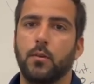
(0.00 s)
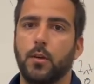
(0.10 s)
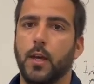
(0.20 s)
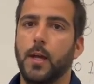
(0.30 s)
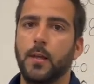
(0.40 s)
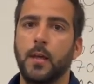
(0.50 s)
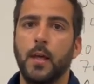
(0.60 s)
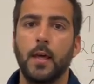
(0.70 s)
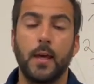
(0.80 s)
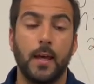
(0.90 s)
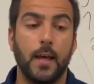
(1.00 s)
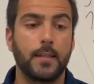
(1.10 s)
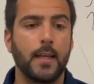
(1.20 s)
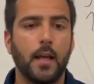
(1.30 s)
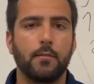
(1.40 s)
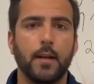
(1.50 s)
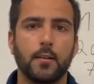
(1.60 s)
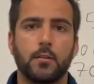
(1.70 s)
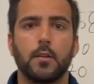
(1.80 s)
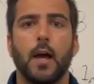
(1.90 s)
Okay, and then I've got
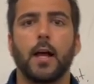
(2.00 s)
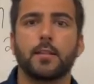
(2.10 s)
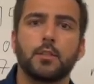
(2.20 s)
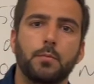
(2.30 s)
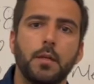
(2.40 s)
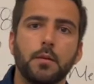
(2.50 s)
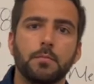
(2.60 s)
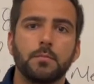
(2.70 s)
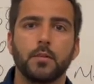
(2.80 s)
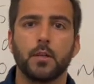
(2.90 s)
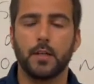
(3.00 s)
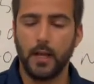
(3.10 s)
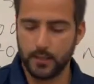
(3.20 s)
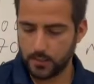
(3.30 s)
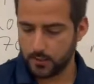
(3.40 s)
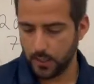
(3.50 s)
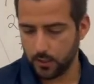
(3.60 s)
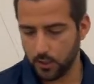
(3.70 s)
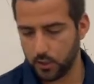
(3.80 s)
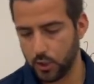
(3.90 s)
athlete B. Okay, let's say
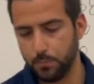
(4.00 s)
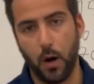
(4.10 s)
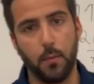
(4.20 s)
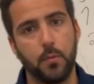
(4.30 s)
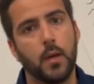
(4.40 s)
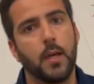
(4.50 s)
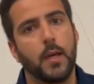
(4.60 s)
this is Bob.